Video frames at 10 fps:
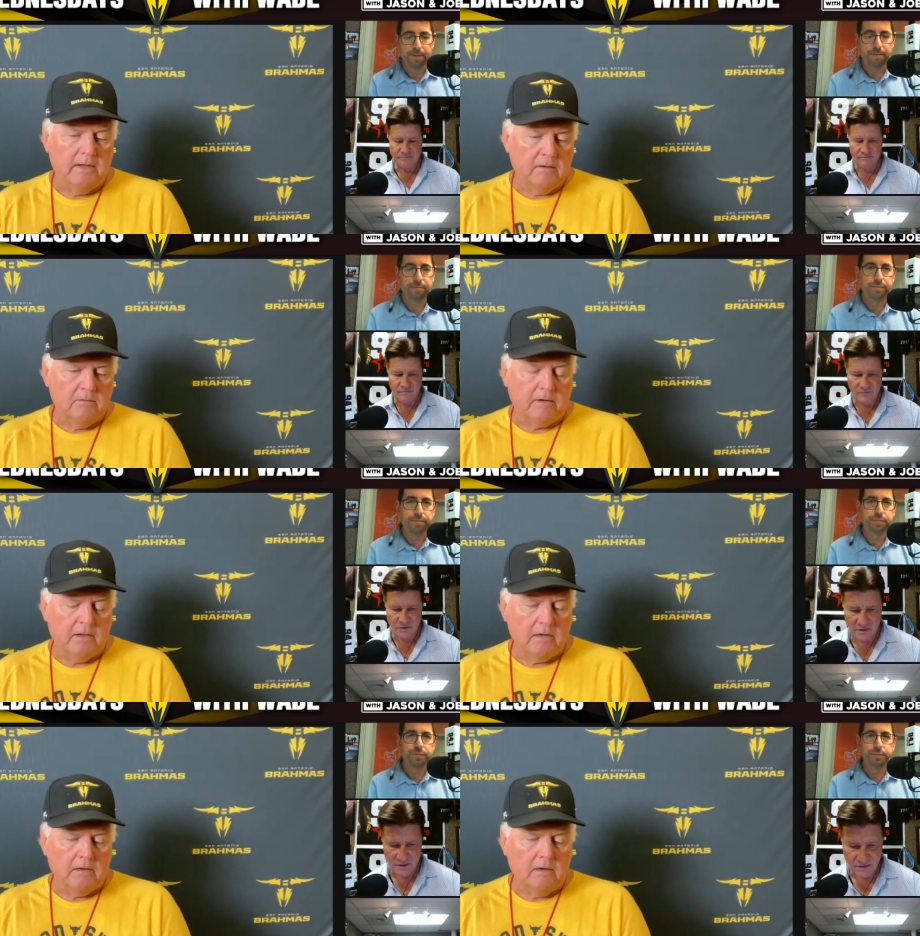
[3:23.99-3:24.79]
Speaker 1: we're,
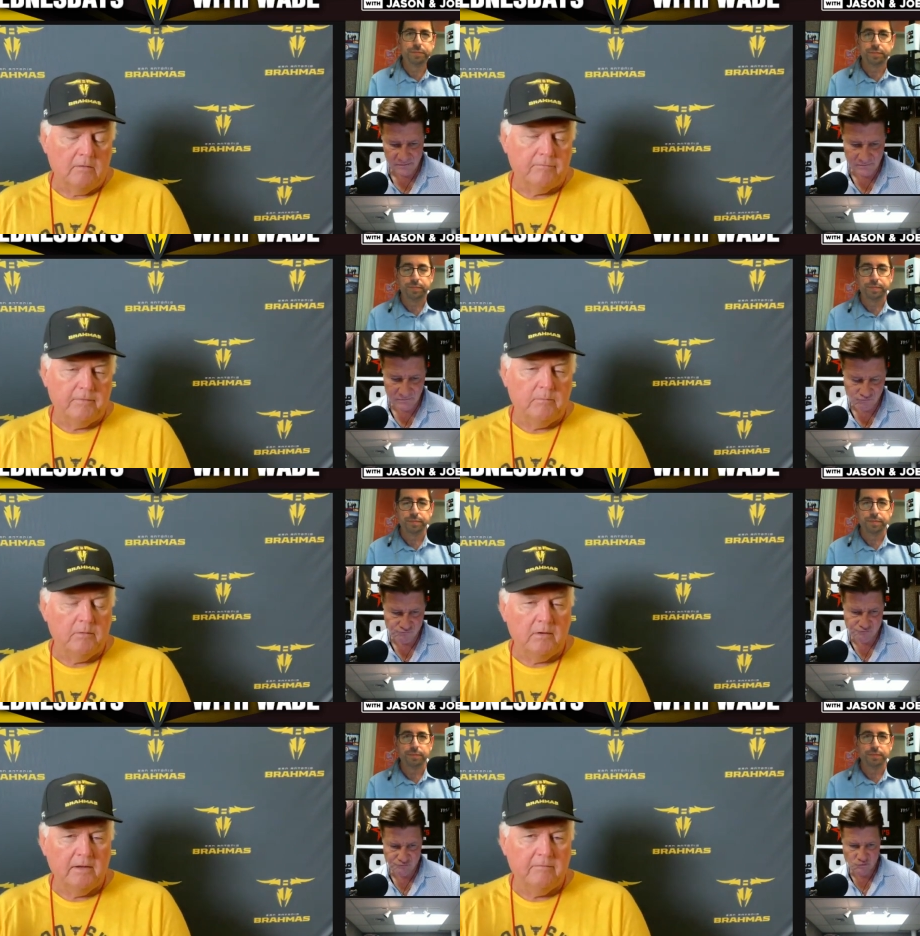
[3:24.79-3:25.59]
we're going out on the
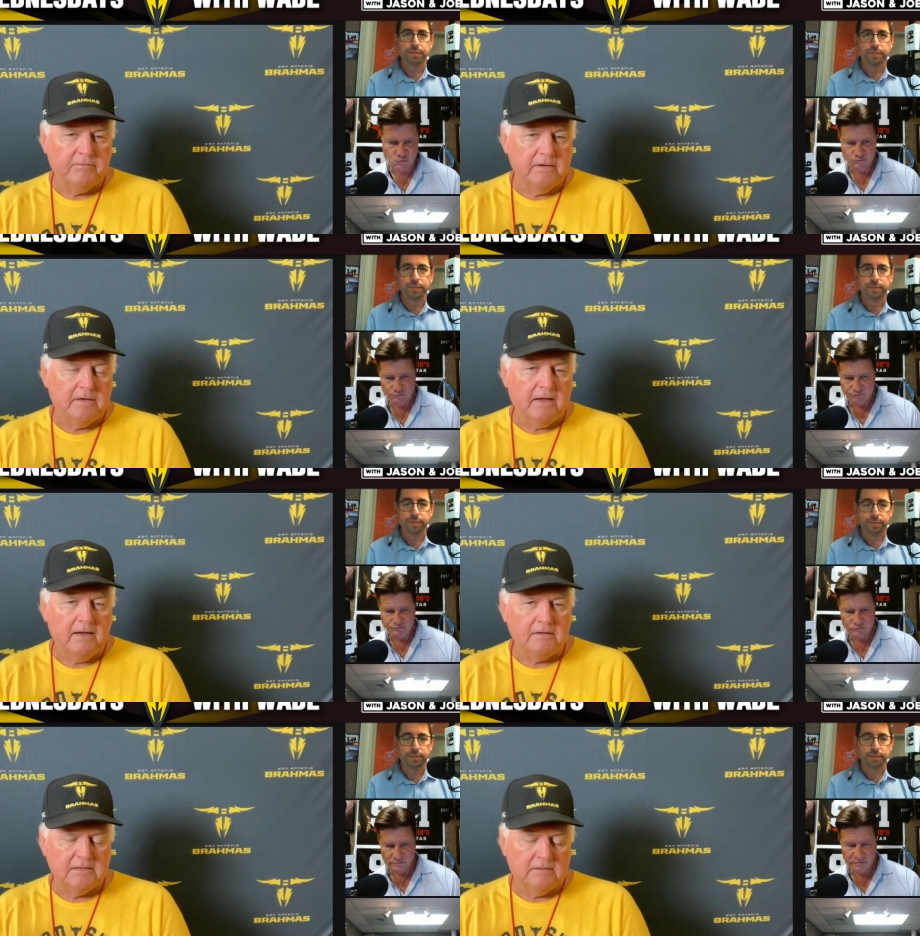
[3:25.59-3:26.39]
kickoff and we
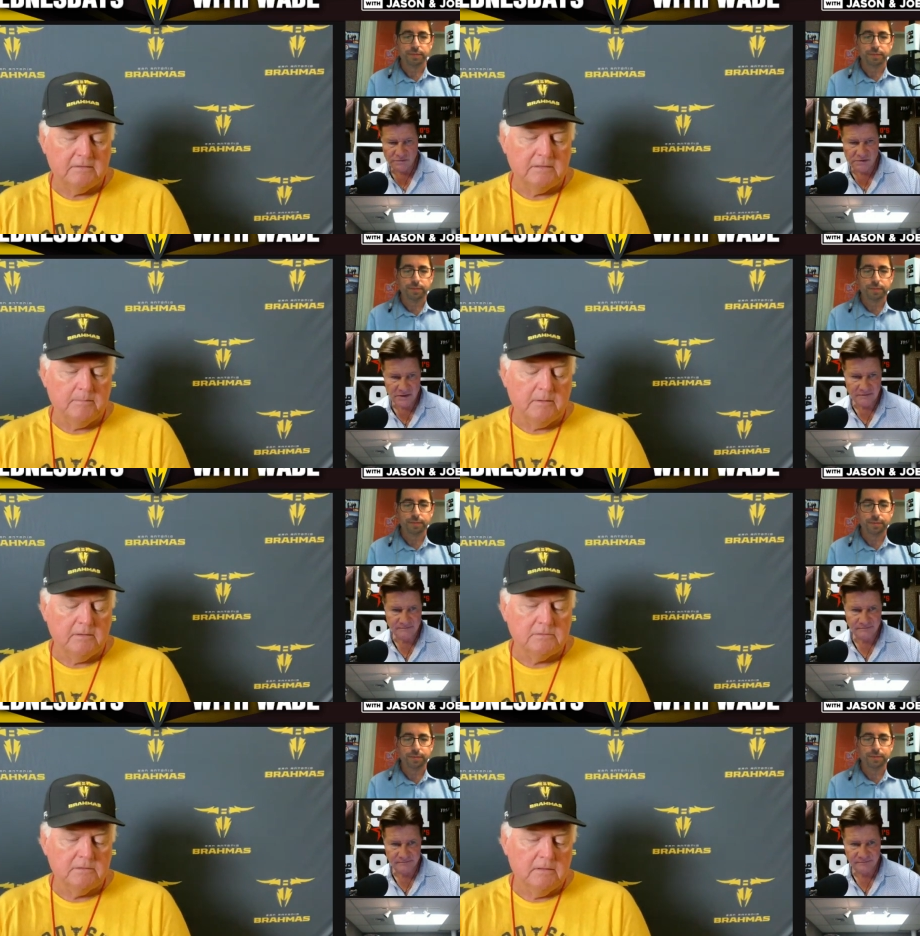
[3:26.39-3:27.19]
only have 10 guys
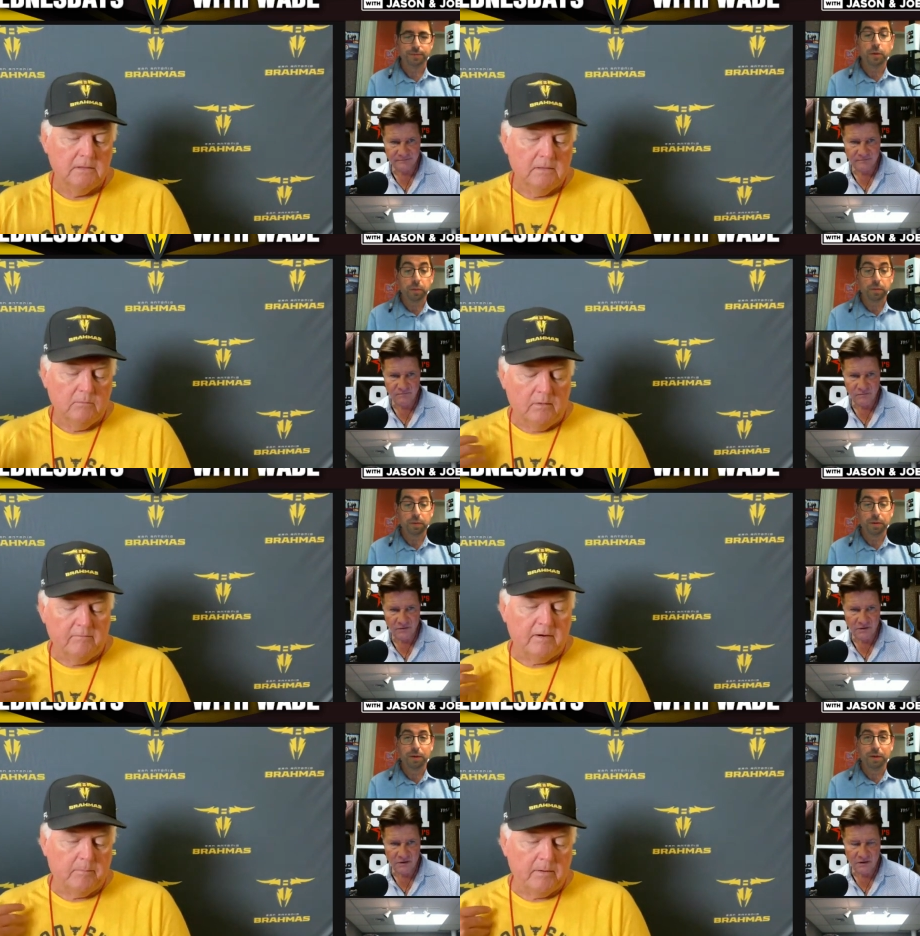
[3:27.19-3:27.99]
out there because
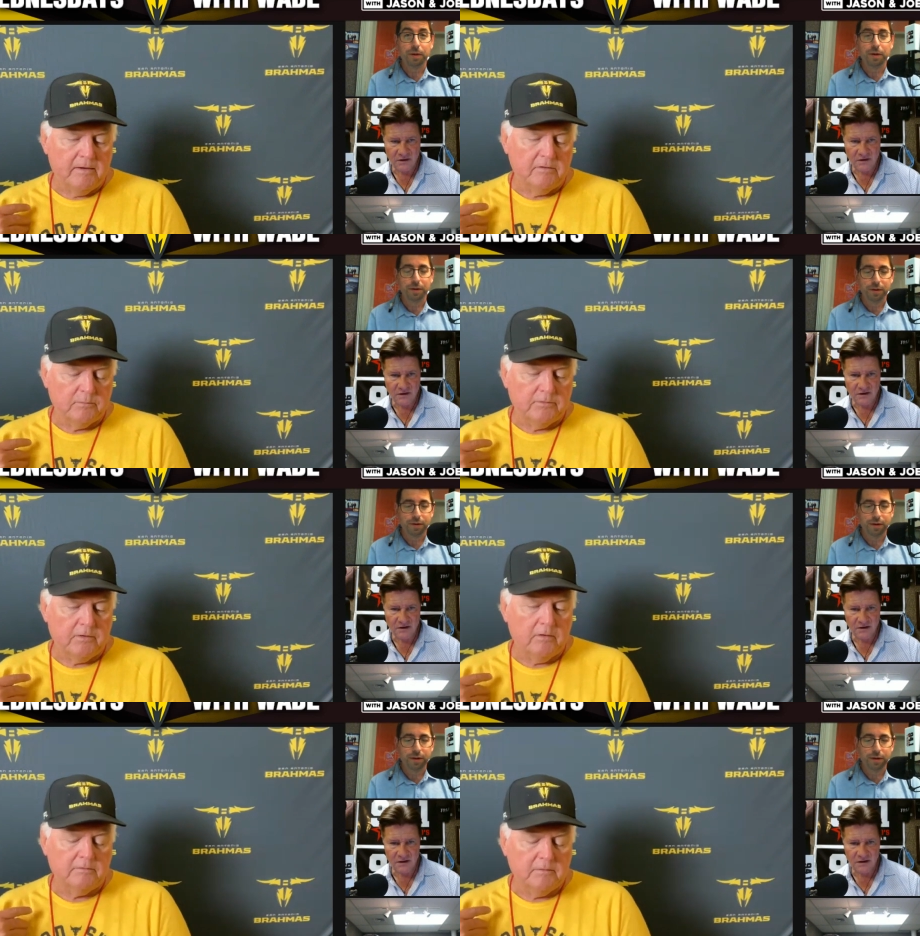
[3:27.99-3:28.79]
one of our
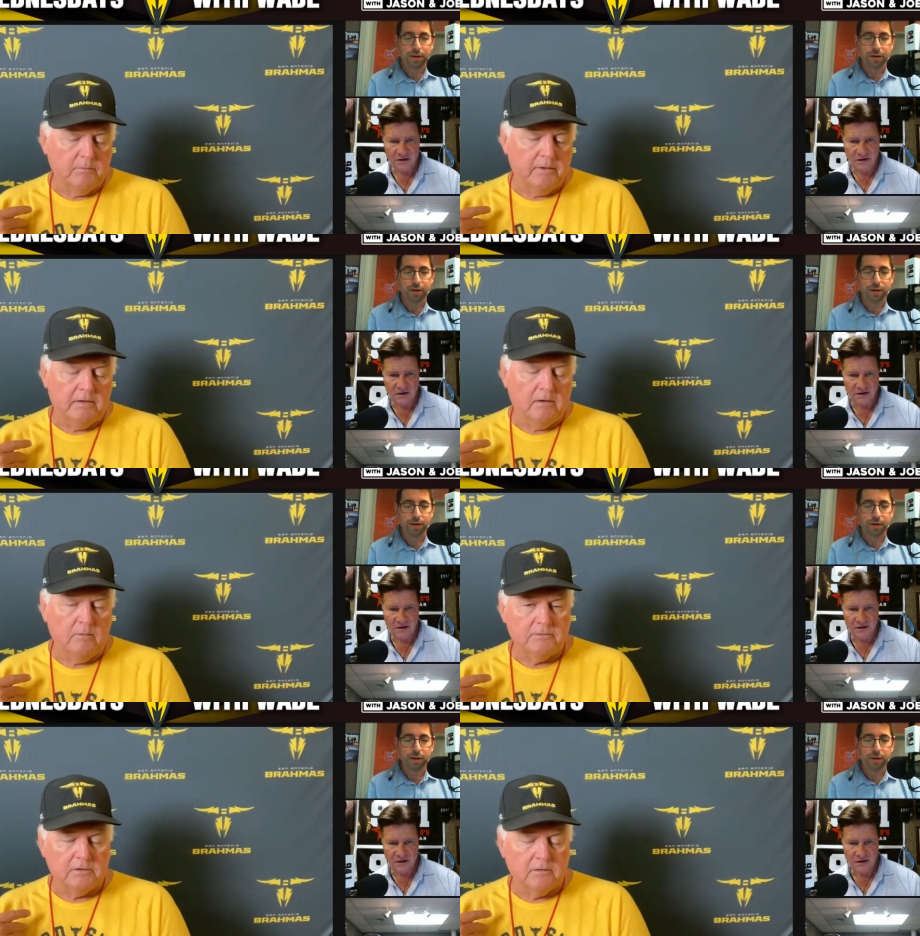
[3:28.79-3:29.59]
players was hurt that
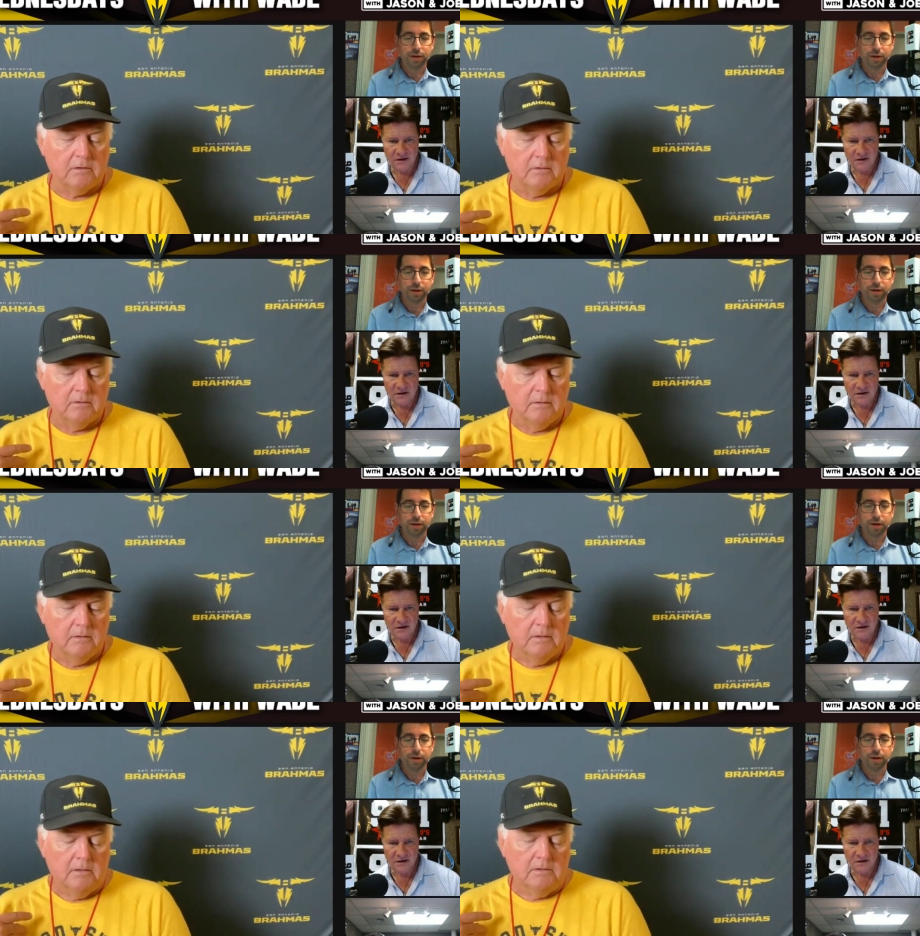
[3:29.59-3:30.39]
we didn't know was hurt.